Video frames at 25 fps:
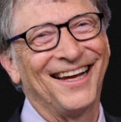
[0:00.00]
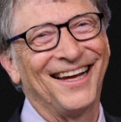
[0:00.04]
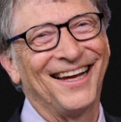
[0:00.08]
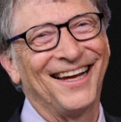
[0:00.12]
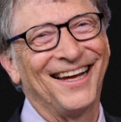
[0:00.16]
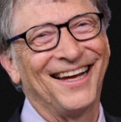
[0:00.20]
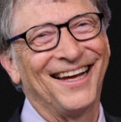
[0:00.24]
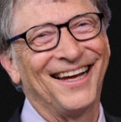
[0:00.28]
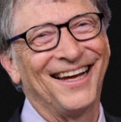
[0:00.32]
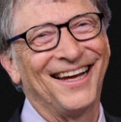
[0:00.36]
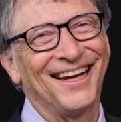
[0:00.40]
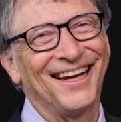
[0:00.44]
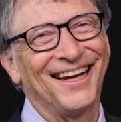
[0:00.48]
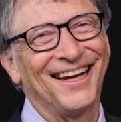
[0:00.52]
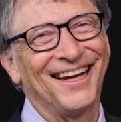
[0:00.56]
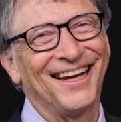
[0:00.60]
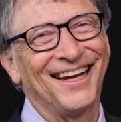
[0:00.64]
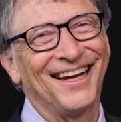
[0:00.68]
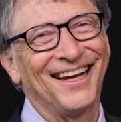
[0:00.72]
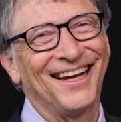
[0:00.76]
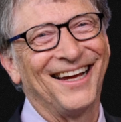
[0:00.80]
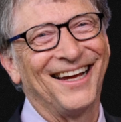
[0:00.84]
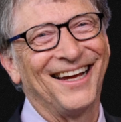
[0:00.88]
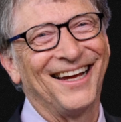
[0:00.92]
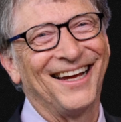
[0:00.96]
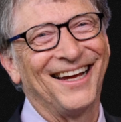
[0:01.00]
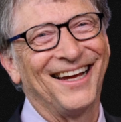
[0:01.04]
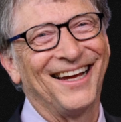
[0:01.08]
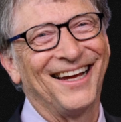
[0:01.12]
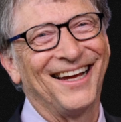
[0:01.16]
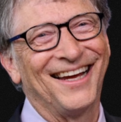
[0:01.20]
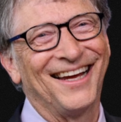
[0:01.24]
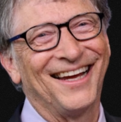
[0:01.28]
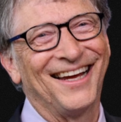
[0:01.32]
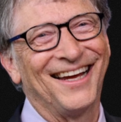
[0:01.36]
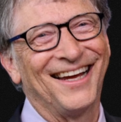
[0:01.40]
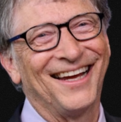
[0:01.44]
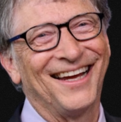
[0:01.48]

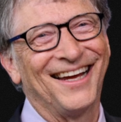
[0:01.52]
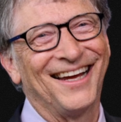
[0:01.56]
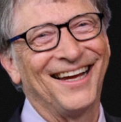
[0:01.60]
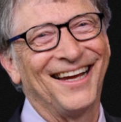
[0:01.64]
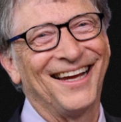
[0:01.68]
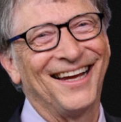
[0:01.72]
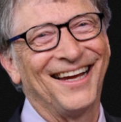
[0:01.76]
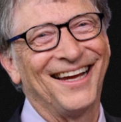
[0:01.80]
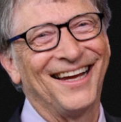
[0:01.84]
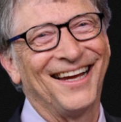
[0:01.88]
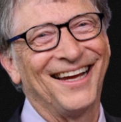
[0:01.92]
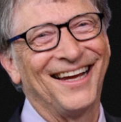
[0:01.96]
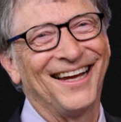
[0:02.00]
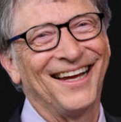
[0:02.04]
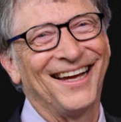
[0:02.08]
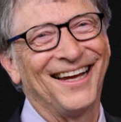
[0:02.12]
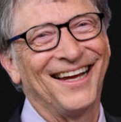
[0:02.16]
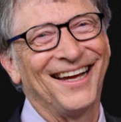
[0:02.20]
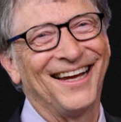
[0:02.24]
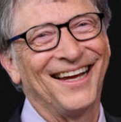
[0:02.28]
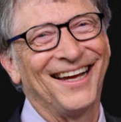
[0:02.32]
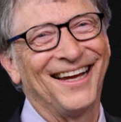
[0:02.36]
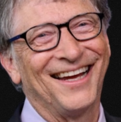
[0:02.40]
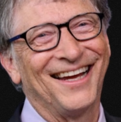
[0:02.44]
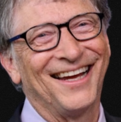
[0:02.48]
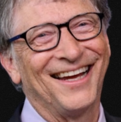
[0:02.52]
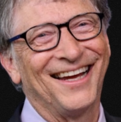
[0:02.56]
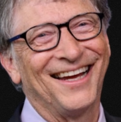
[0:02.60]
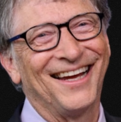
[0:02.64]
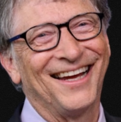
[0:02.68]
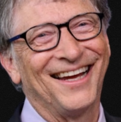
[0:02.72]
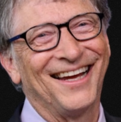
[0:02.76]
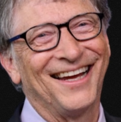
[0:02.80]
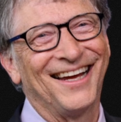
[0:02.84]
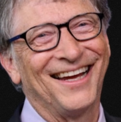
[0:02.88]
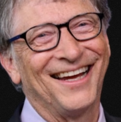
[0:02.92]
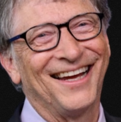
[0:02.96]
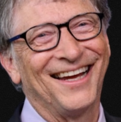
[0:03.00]

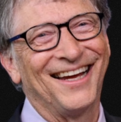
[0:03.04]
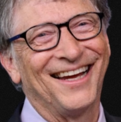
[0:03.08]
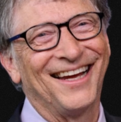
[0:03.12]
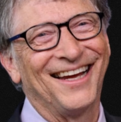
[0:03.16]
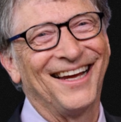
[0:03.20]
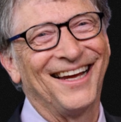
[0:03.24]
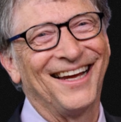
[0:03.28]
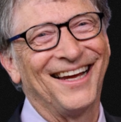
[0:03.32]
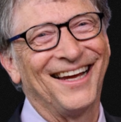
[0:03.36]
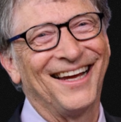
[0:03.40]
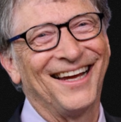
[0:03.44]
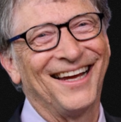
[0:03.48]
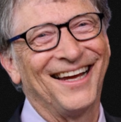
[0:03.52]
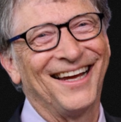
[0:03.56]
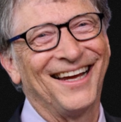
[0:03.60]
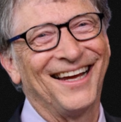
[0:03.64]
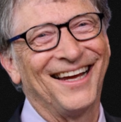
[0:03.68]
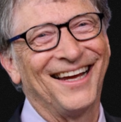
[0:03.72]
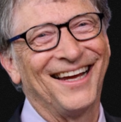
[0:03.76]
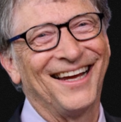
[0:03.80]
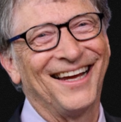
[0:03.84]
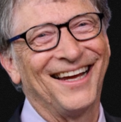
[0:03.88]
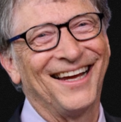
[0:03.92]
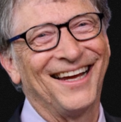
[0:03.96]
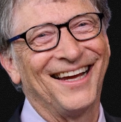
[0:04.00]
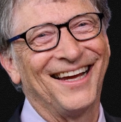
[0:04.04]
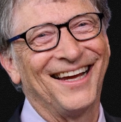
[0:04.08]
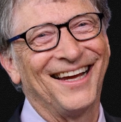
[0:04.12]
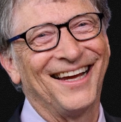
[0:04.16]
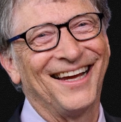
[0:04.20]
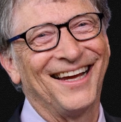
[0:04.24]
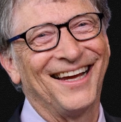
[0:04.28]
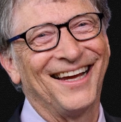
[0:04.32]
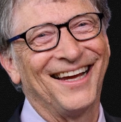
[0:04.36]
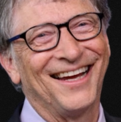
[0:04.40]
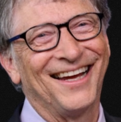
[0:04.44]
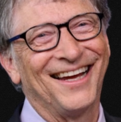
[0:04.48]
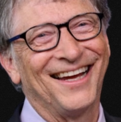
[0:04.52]

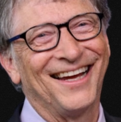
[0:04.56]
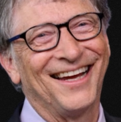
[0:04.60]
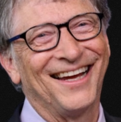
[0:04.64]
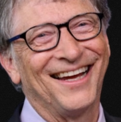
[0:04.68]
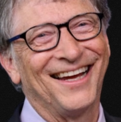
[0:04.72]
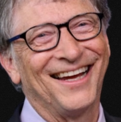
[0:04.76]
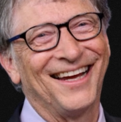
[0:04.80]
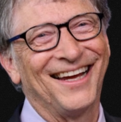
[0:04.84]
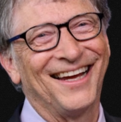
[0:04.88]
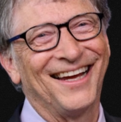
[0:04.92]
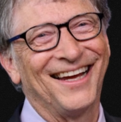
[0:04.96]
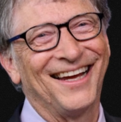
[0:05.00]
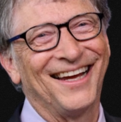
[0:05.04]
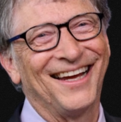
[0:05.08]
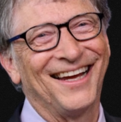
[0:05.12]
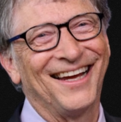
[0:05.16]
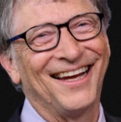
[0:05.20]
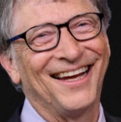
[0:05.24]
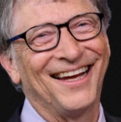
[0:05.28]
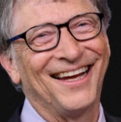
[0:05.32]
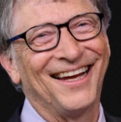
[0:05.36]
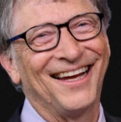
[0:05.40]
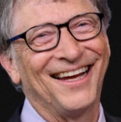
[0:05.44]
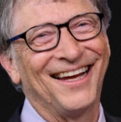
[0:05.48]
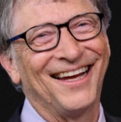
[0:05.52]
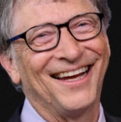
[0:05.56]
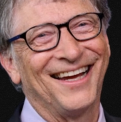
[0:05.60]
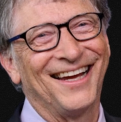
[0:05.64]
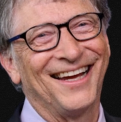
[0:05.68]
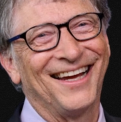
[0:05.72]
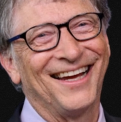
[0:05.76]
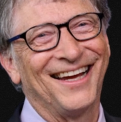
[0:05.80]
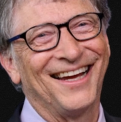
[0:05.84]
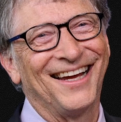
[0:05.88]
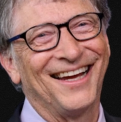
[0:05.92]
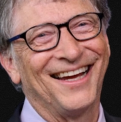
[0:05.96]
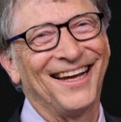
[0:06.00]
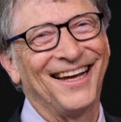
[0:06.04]

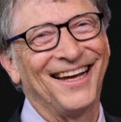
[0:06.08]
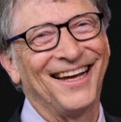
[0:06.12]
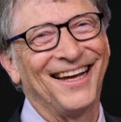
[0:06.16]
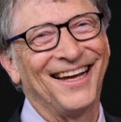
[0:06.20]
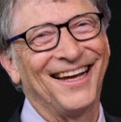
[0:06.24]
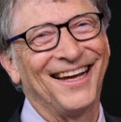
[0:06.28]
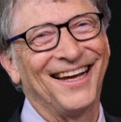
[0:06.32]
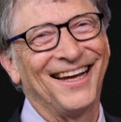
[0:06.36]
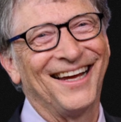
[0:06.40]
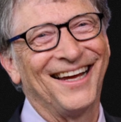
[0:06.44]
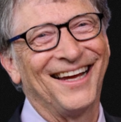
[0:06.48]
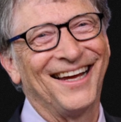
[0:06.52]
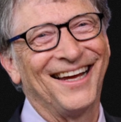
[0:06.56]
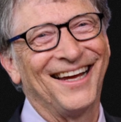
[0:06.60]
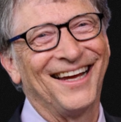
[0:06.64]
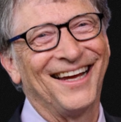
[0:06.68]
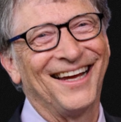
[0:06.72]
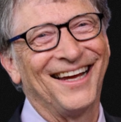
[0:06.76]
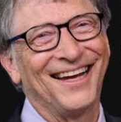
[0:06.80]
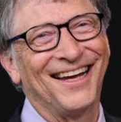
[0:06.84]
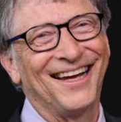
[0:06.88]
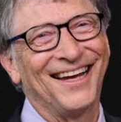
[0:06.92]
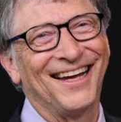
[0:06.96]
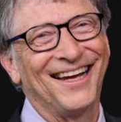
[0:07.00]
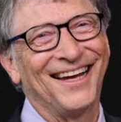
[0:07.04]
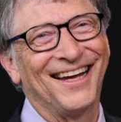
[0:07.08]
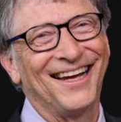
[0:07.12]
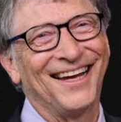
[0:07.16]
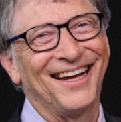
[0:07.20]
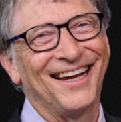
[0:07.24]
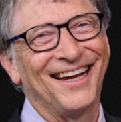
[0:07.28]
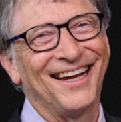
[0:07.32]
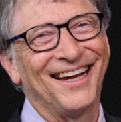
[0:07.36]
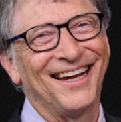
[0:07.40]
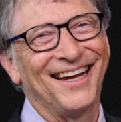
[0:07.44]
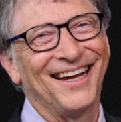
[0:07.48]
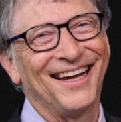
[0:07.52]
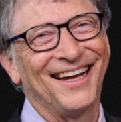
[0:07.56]

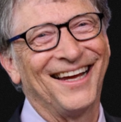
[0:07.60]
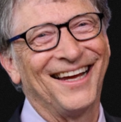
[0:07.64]
The face doesn't move, so there is nothing to read.